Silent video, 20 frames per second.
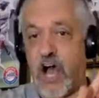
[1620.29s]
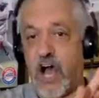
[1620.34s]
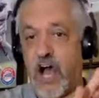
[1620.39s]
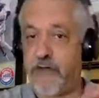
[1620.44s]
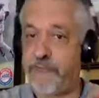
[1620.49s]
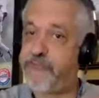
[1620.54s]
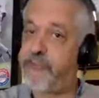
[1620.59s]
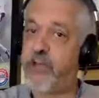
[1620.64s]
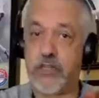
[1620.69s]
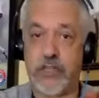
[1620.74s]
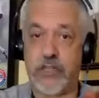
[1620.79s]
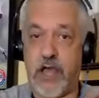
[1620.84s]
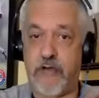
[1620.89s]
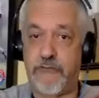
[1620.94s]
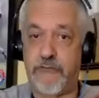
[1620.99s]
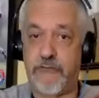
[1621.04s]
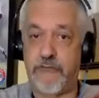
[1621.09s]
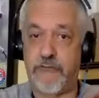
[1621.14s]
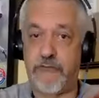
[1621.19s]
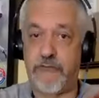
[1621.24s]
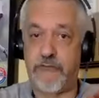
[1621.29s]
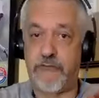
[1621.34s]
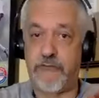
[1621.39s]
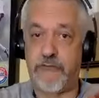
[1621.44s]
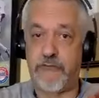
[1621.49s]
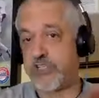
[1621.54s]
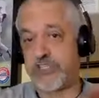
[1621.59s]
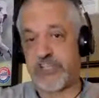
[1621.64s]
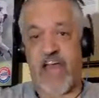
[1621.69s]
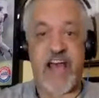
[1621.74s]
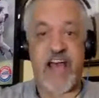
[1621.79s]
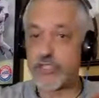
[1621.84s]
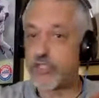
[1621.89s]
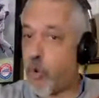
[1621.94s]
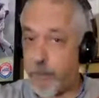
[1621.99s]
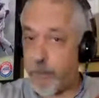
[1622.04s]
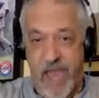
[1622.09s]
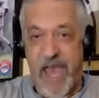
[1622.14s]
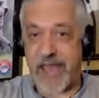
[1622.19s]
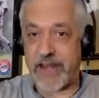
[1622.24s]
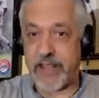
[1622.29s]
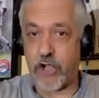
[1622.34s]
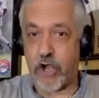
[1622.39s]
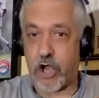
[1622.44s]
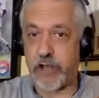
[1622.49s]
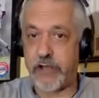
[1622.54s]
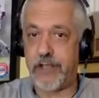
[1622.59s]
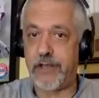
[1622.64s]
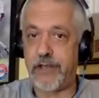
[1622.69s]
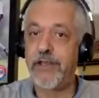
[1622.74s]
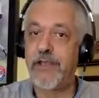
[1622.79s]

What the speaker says: of the glove, which of course has no padding